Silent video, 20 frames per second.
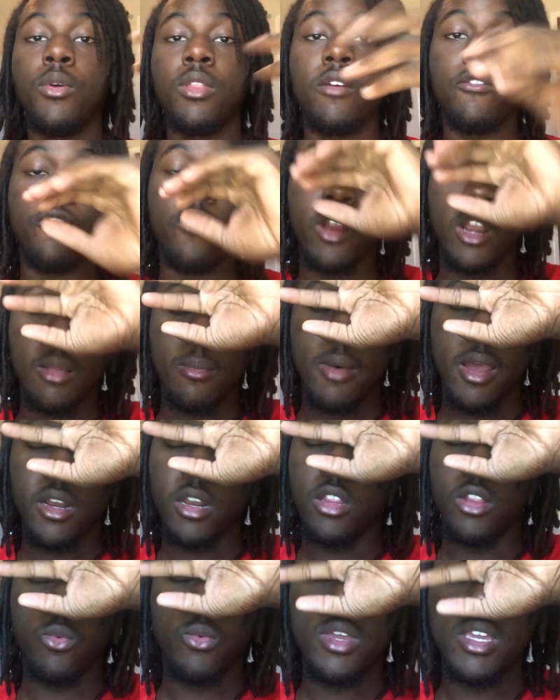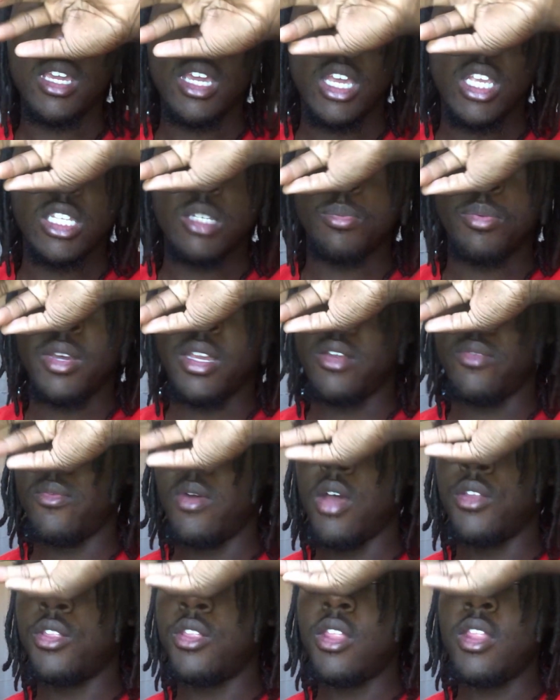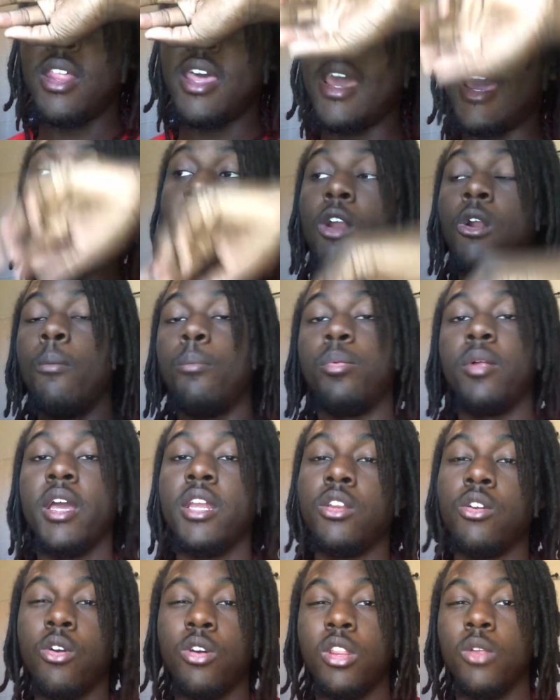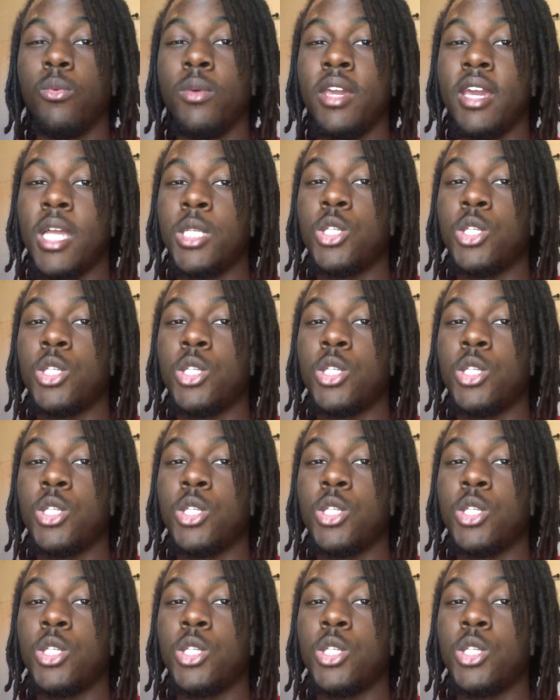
with a friend of mine on the weekends, but other than that, I don't play during the week.